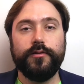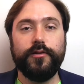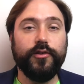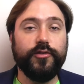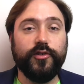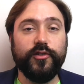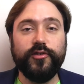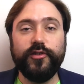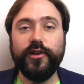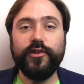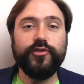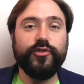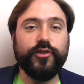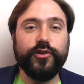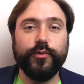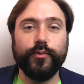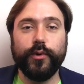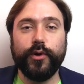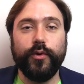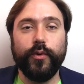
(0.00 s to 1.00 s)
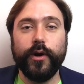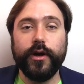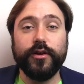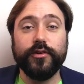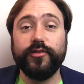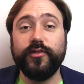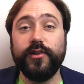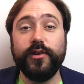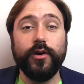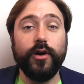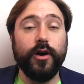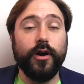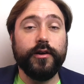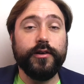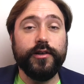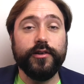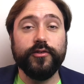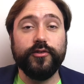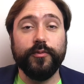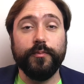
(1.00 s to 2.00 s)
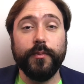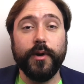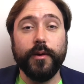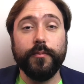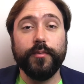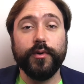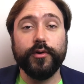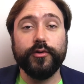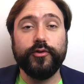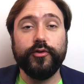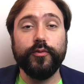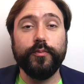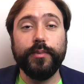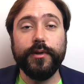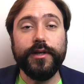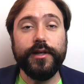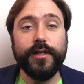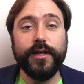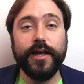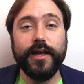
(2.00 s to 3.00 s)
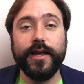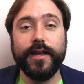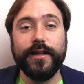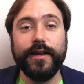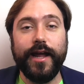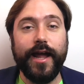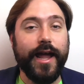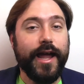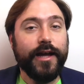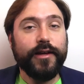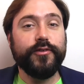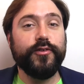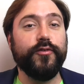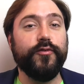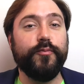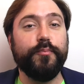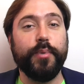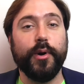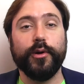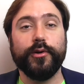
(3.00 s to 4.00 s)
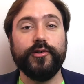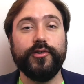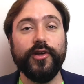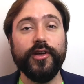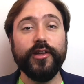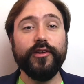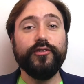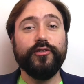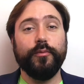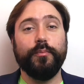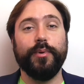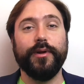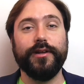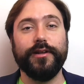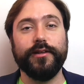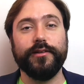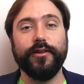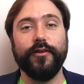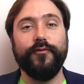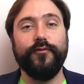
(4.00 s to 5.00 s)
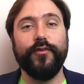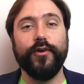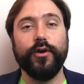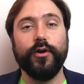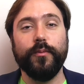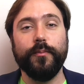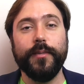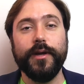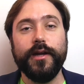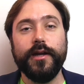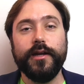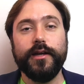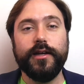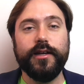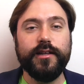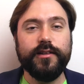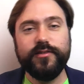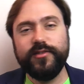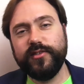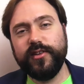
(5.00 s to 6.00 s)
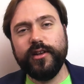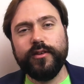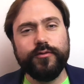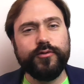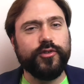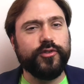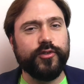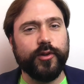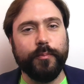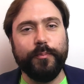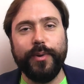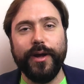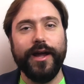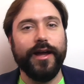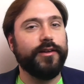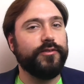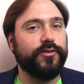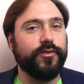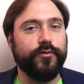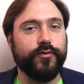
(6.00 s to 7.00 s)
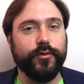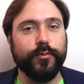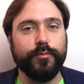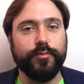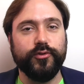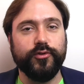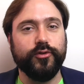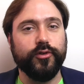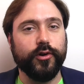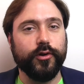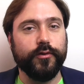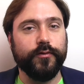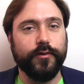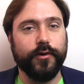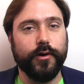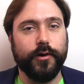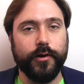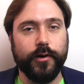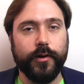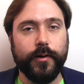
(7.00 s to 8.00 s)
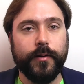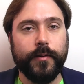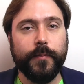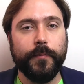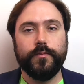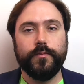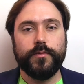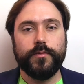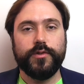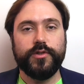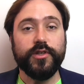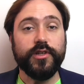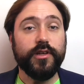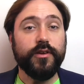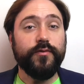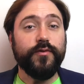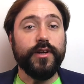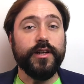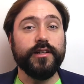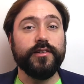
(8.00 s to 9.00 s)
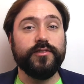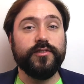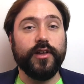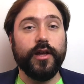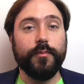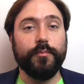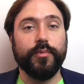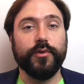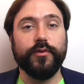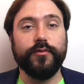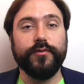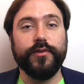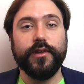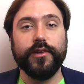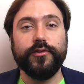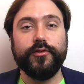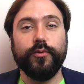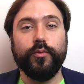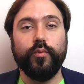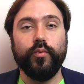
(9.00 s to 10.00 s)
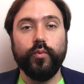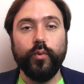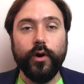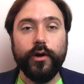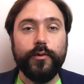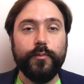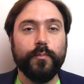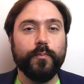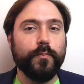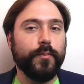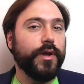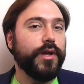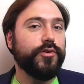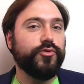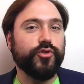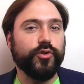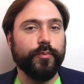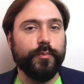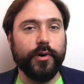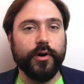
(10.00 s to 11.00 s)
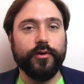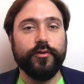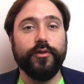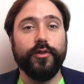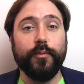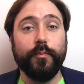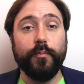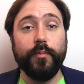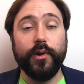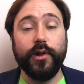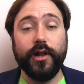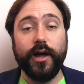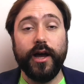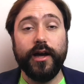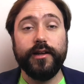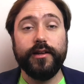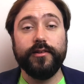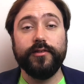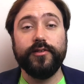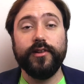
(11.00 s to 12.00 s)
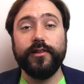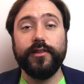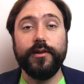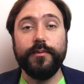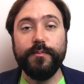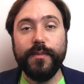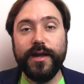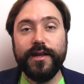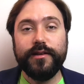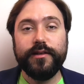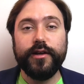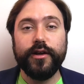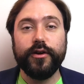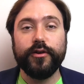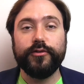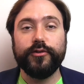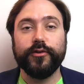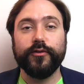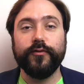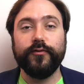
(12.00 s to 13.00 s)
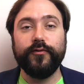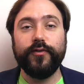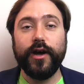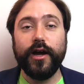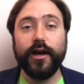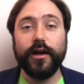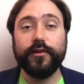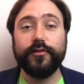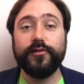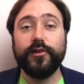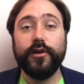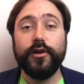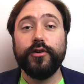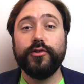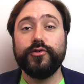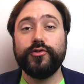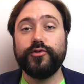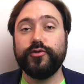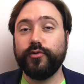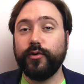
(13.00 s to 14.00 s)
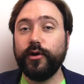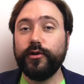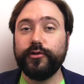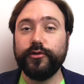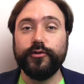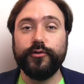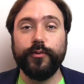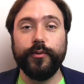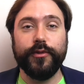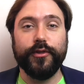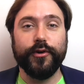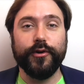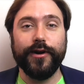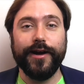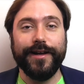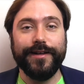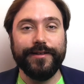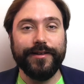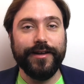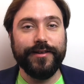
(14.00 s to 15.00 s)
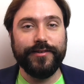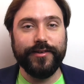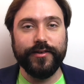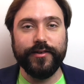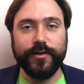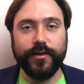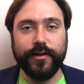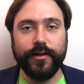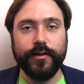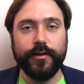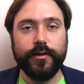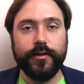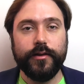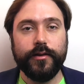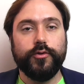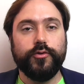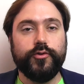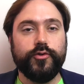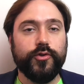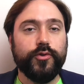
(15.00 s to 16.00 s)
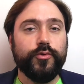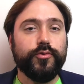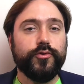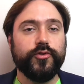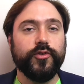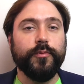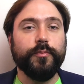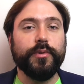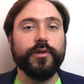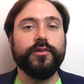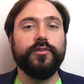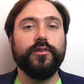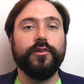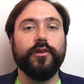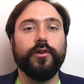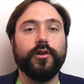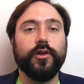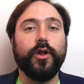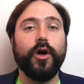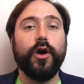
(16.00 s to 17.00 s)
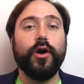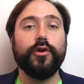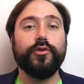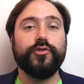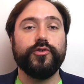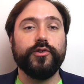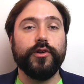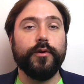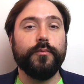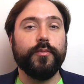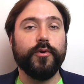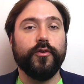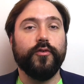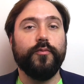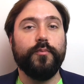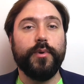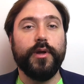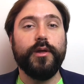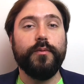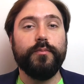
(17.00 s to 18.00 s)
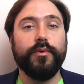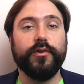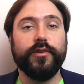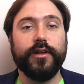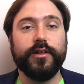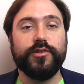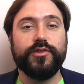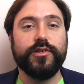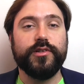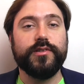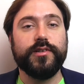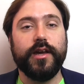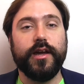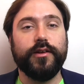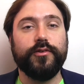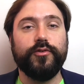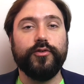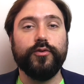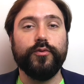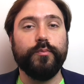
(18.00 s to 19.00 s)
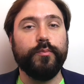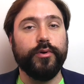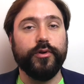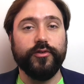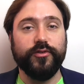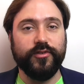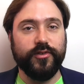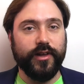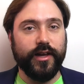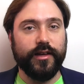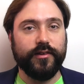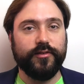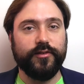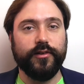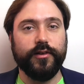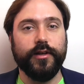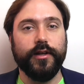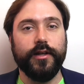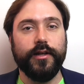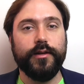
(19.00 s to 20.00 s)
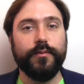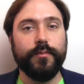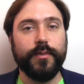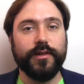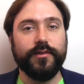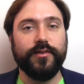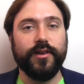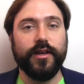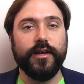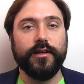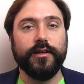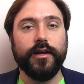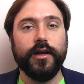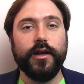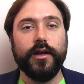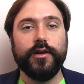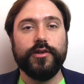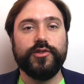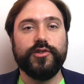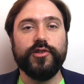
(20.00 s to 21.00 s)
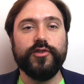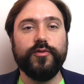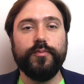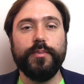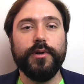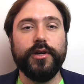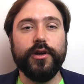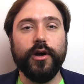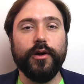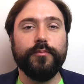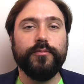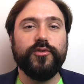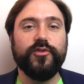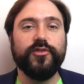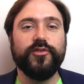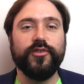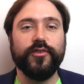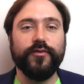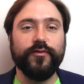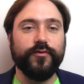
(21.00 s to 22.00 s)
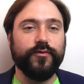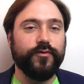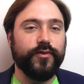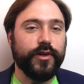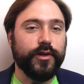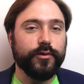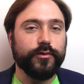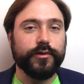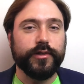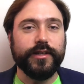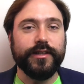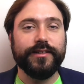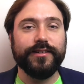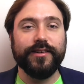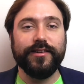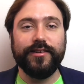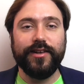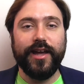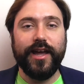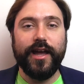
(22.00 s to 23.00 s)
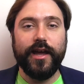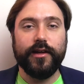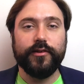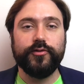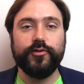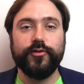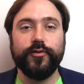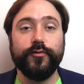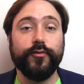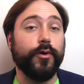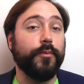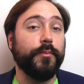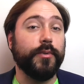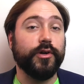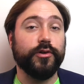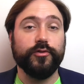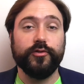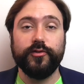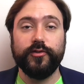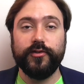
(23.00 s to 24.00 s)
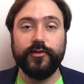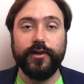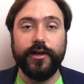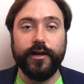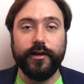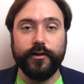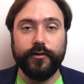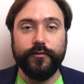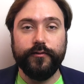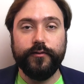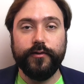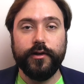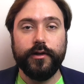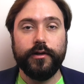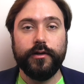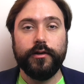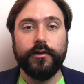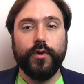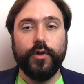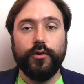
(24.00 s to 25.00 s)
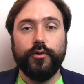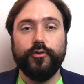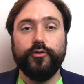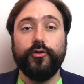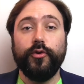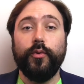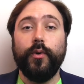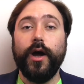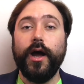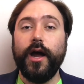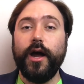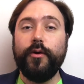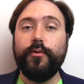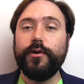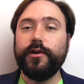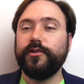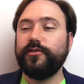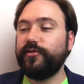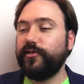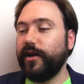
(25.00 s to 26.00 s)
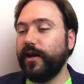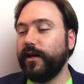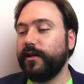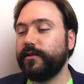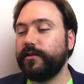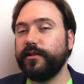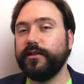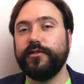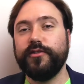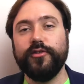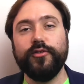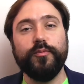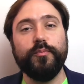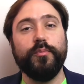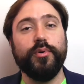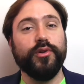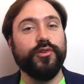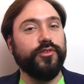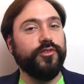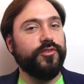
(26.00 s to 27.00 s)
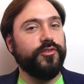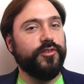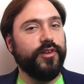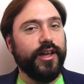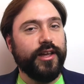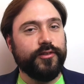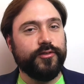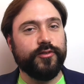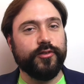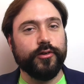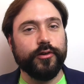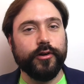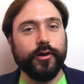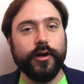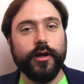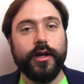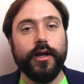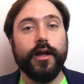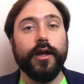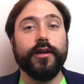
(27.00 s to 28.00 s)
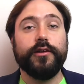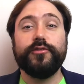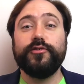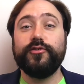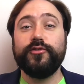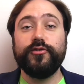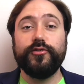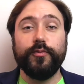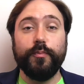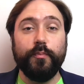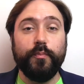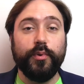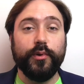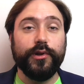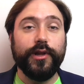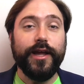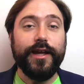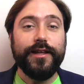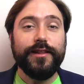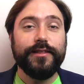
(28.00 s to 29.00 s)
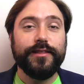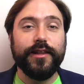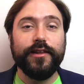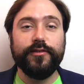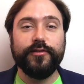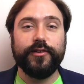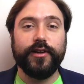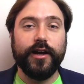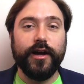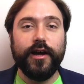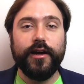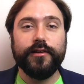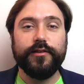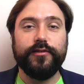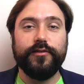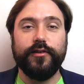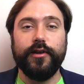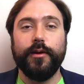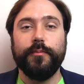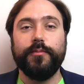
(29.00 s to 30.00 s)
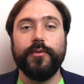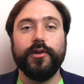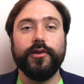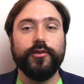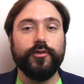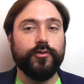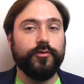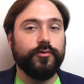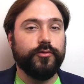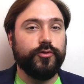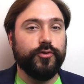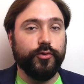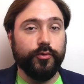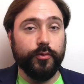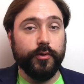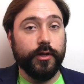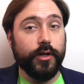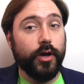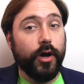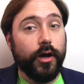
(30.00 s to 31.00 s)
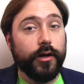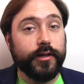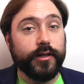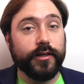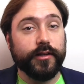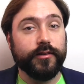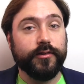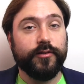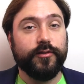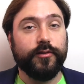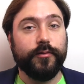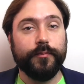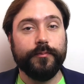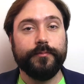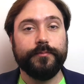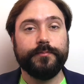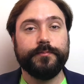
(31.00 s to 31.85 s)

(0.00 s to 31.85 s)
This essentially requires the audience member to be an active participant in the film instead of just a passive observer. To give an example of this, one major part of the plot is that the main character Voss struggles with her identity. Due simply to the large number of people that she's had to possess and imitate, she has become severely detached from herself. So how exactly does Possessor explain this concept to the audience?